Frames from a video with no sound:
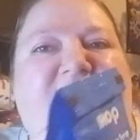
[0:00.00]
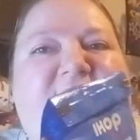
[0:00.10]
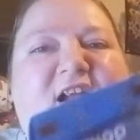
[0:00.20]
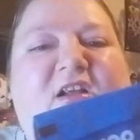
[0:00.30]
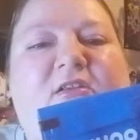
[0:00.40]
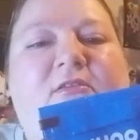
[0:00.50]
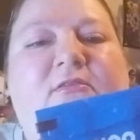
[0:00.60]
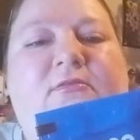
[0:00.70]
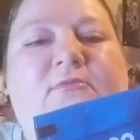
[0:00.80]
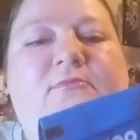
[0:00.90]
there.
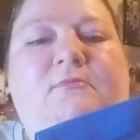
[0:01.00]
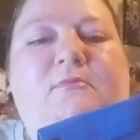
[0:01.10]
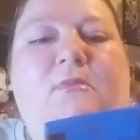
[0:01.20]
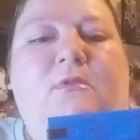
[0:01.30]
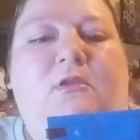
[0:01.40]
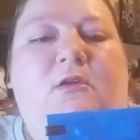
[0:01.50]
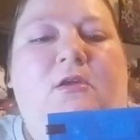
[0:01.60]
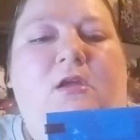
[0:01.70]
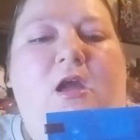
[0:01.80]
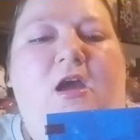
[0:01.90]

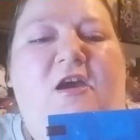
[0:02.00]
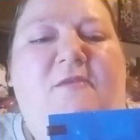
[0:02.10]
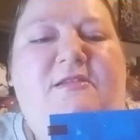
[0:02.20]
Um,